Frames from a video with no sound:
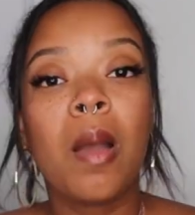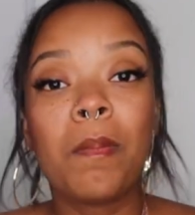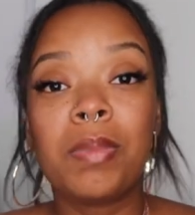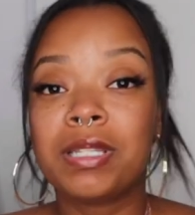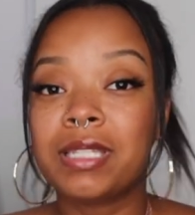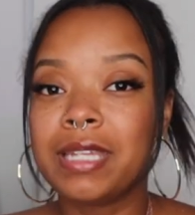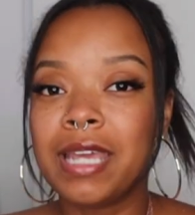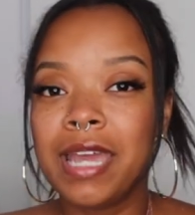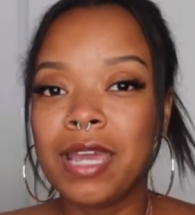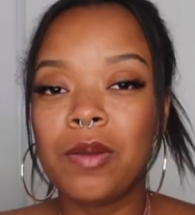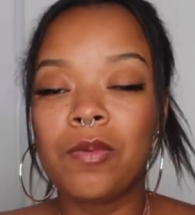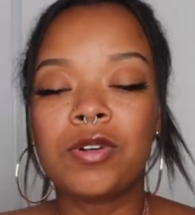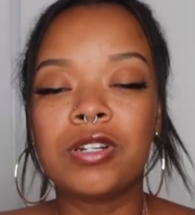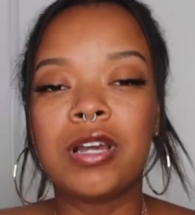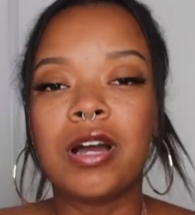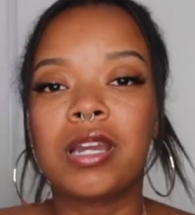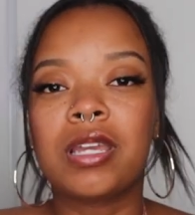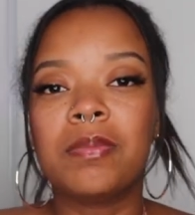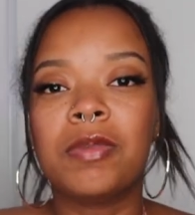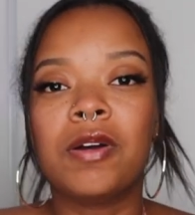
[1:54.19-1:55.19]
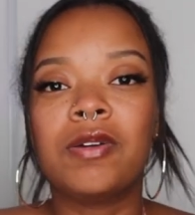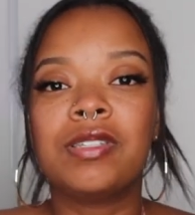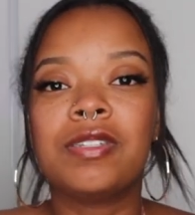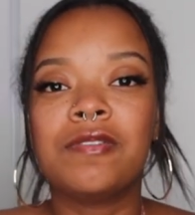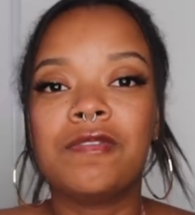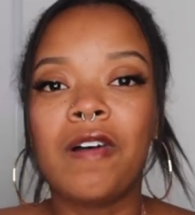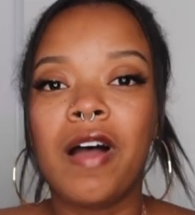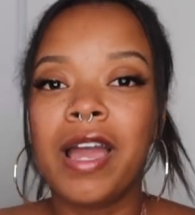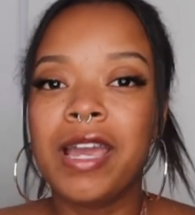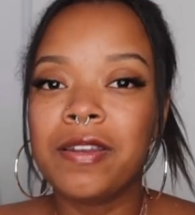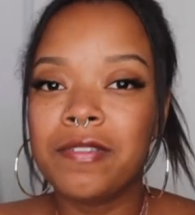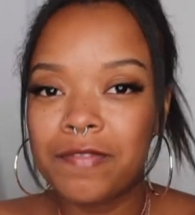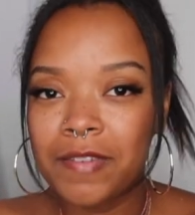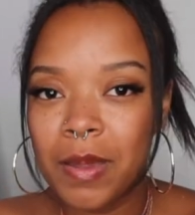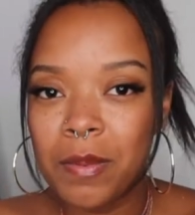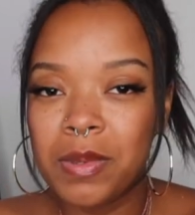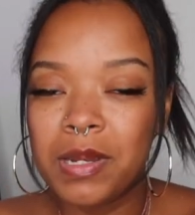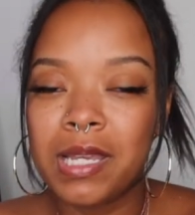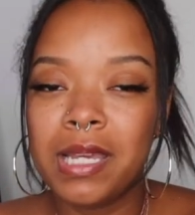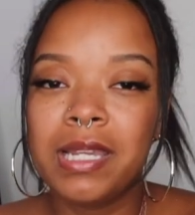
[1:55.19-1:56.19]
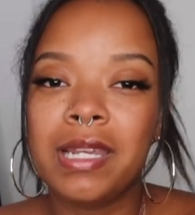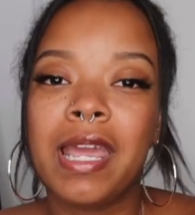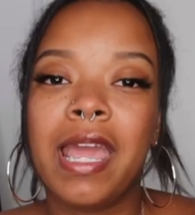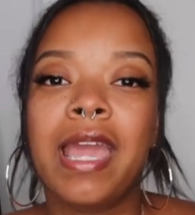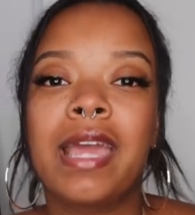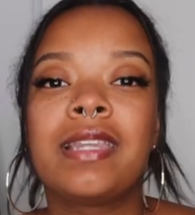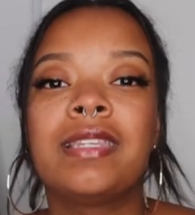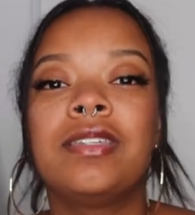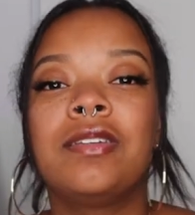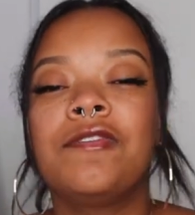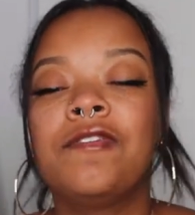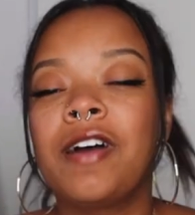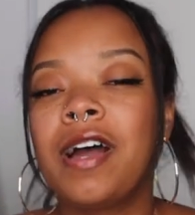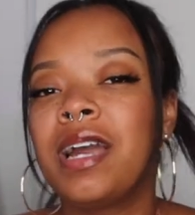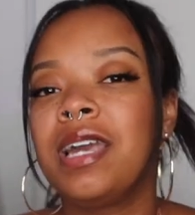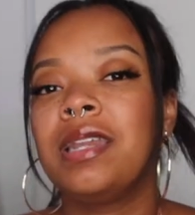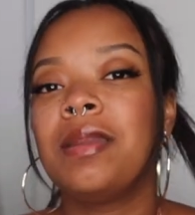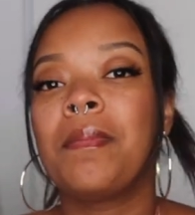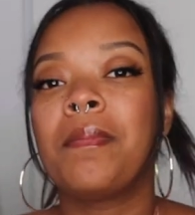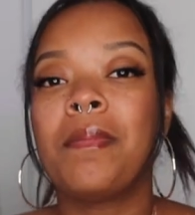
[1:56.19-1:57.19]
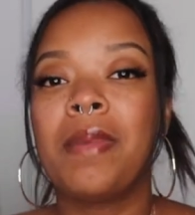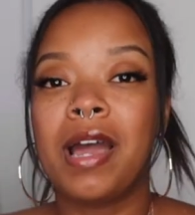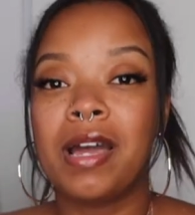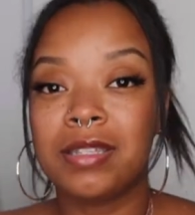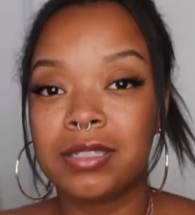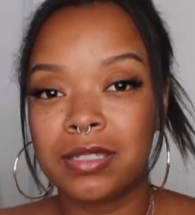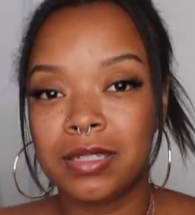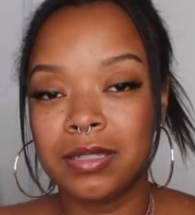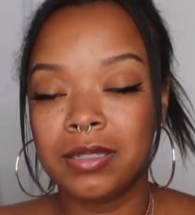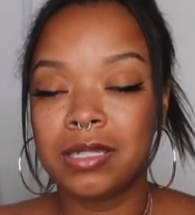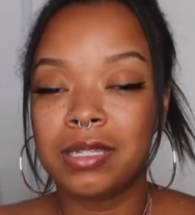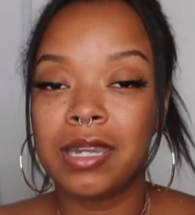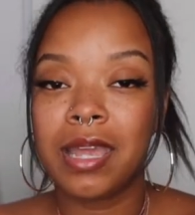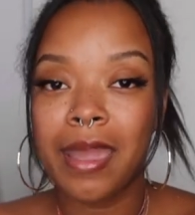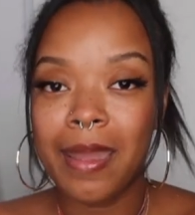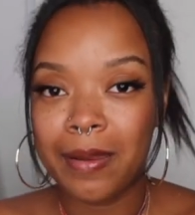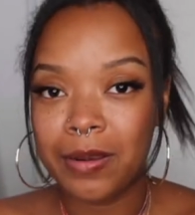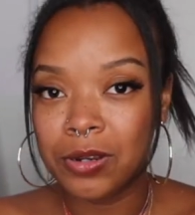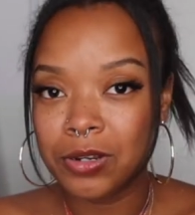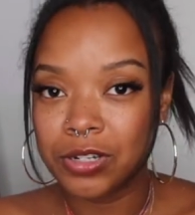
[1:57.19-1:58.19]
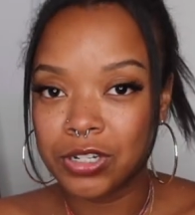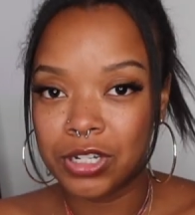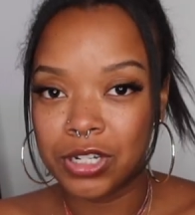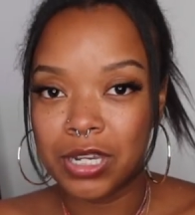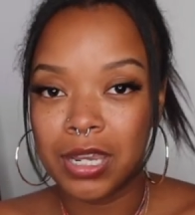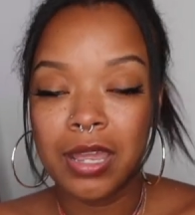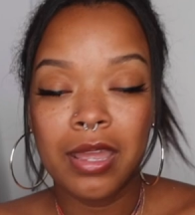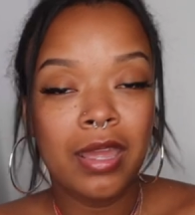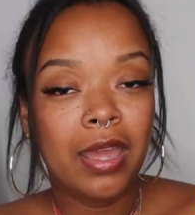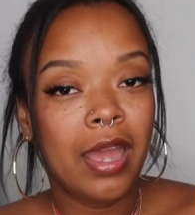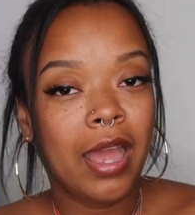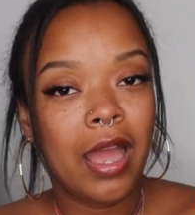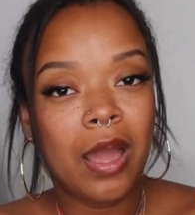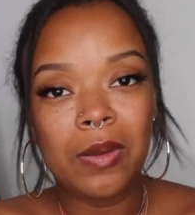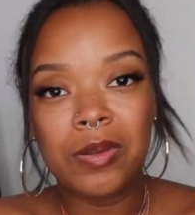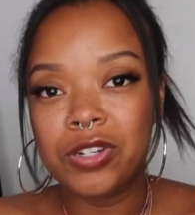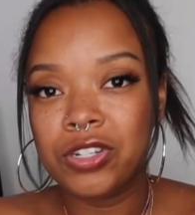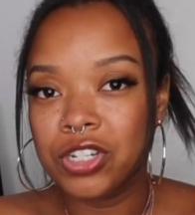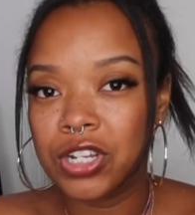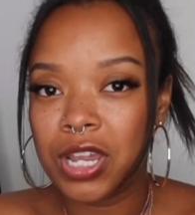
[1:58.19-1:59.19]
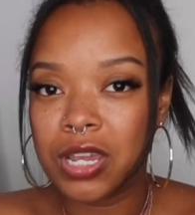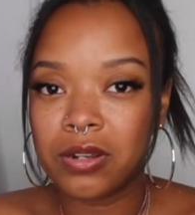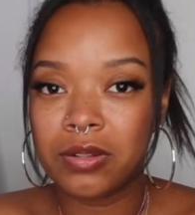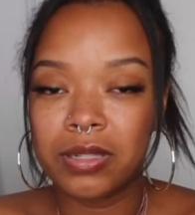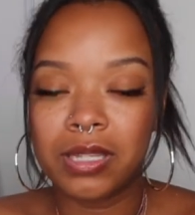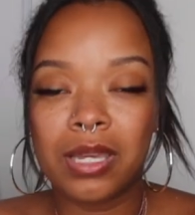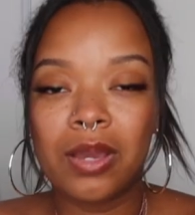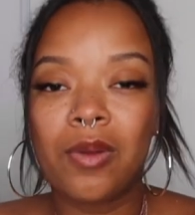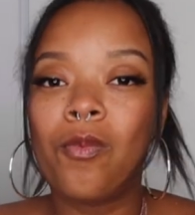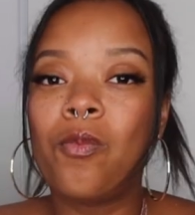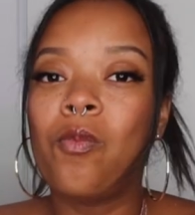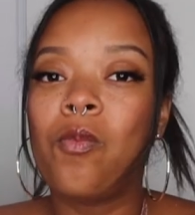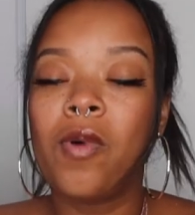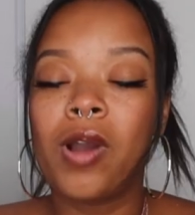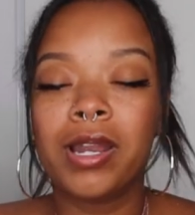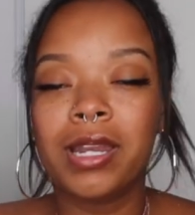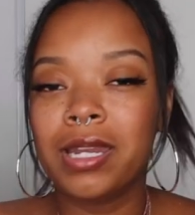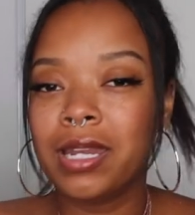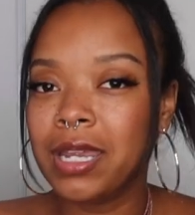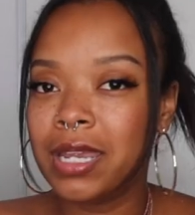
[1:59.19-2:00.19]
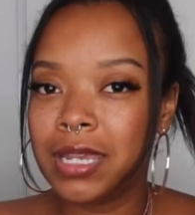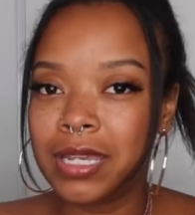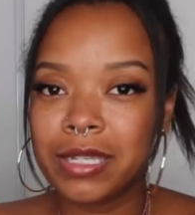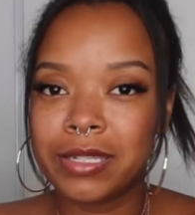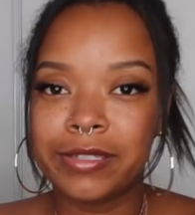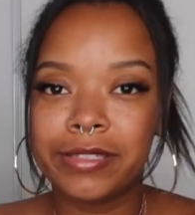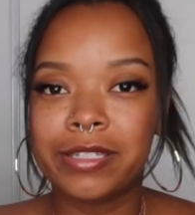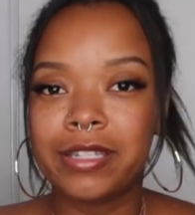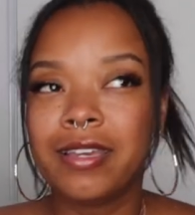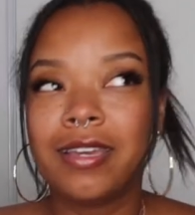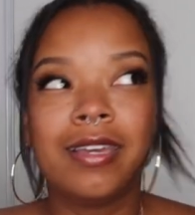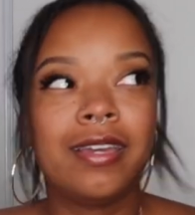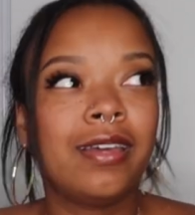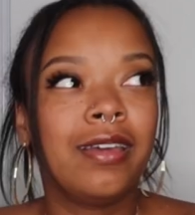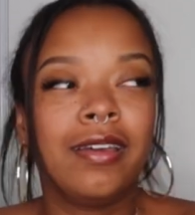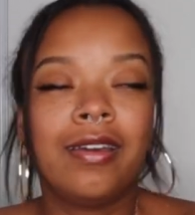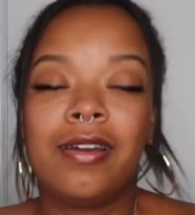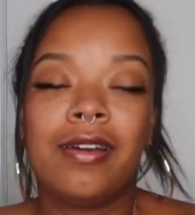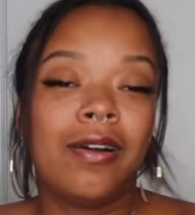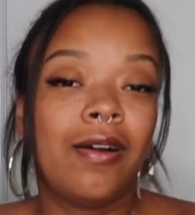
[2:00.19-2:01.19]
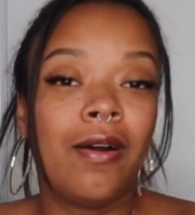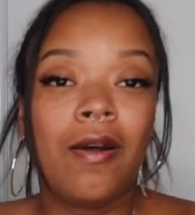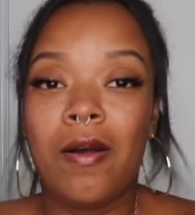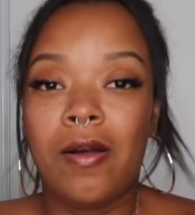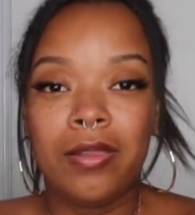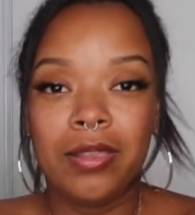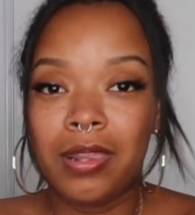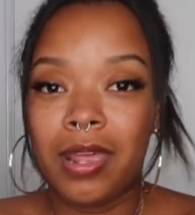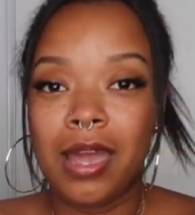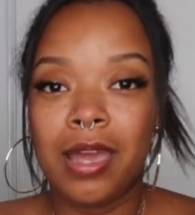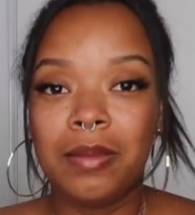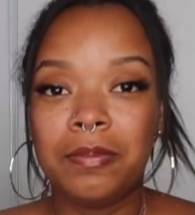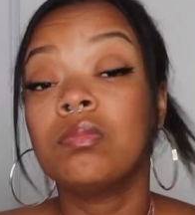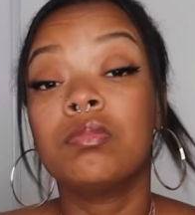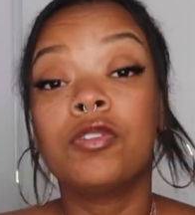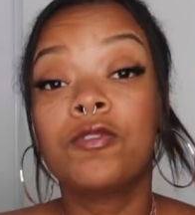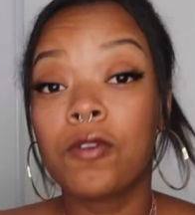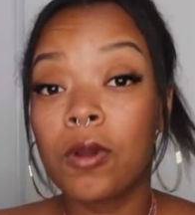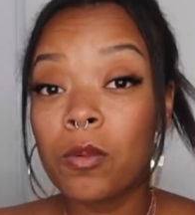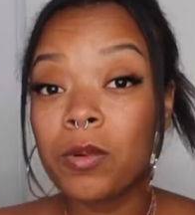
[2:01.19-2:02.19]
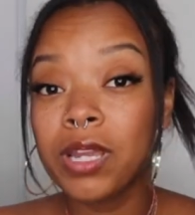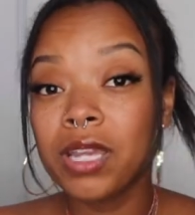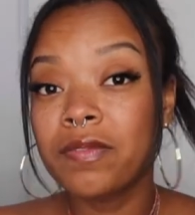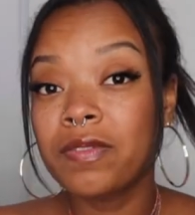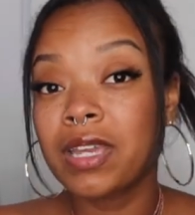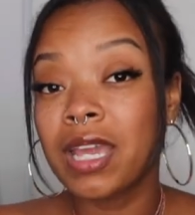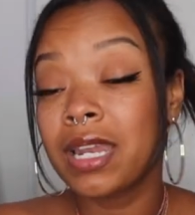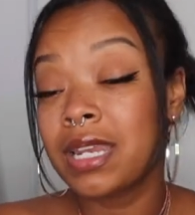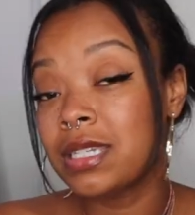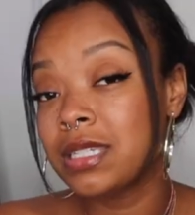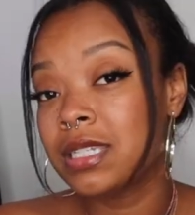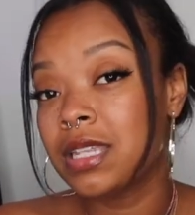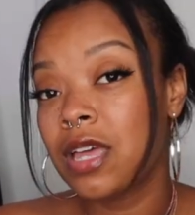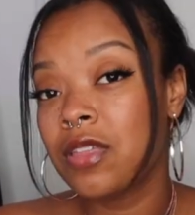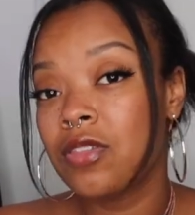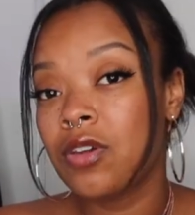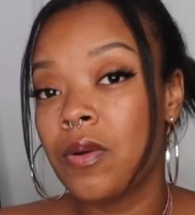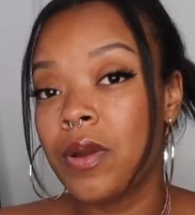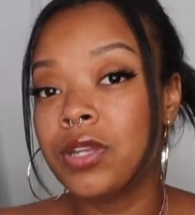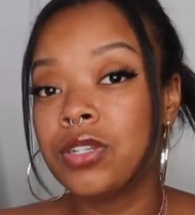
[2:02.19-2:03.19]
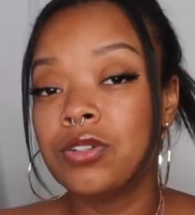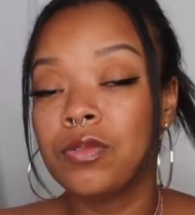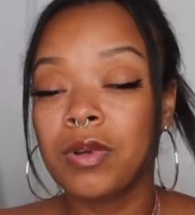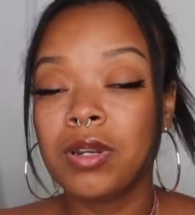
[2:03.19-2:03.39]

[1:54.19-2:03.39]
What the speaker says: But today we're talking about divine feminine and divine masculine energy, how to channel it, what it is, all of that. Before we even get into that though, I do